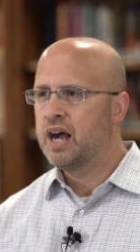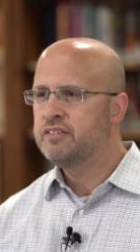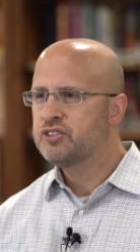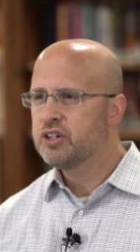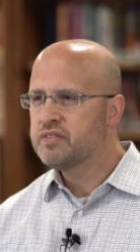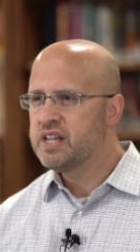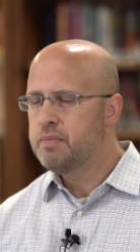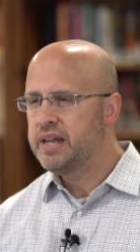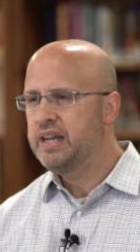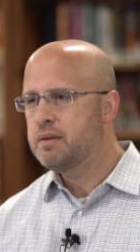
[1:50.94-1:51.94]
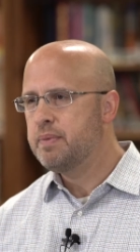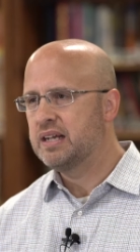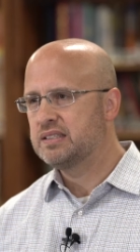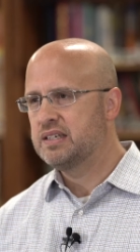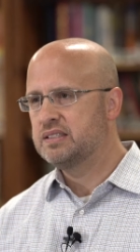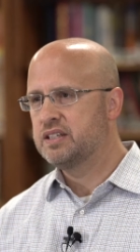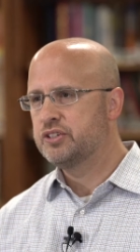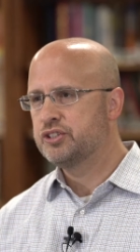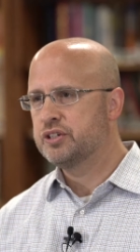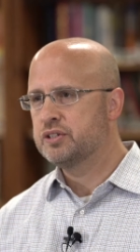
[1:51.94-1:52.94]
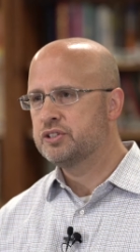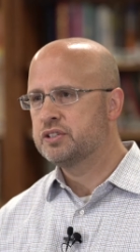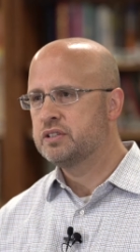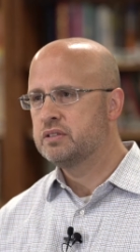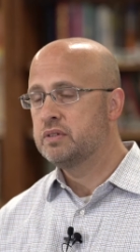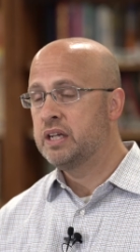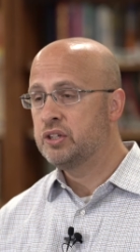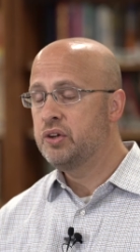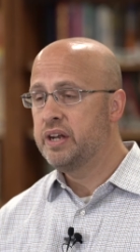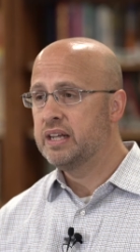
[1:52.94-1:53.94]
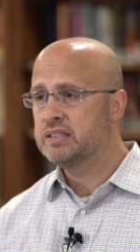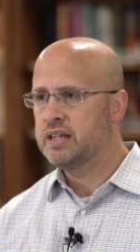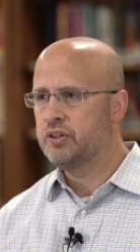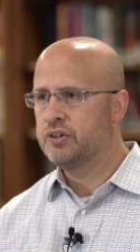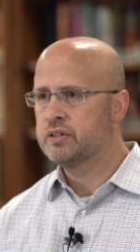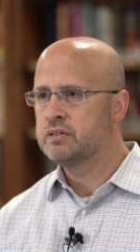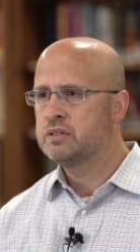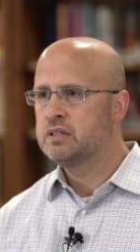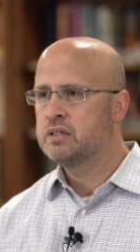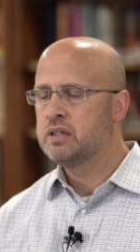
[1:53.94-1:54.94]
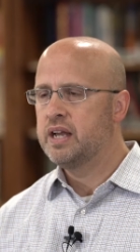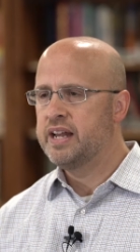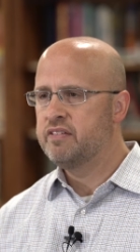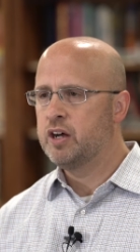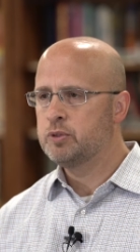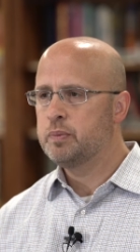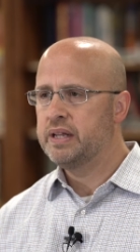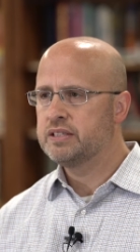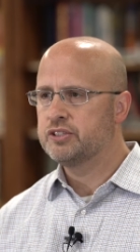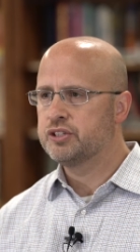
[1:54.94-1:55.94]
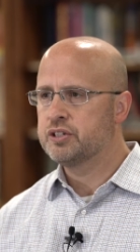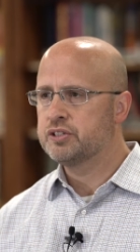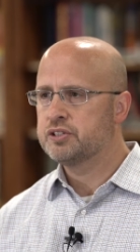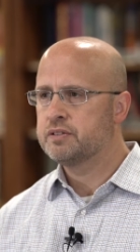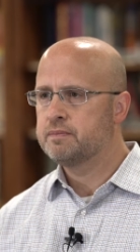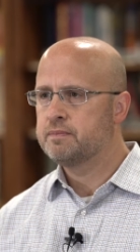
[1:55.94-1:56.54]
I've served in many capacities in the church, including as an elder, and have helped plant a church.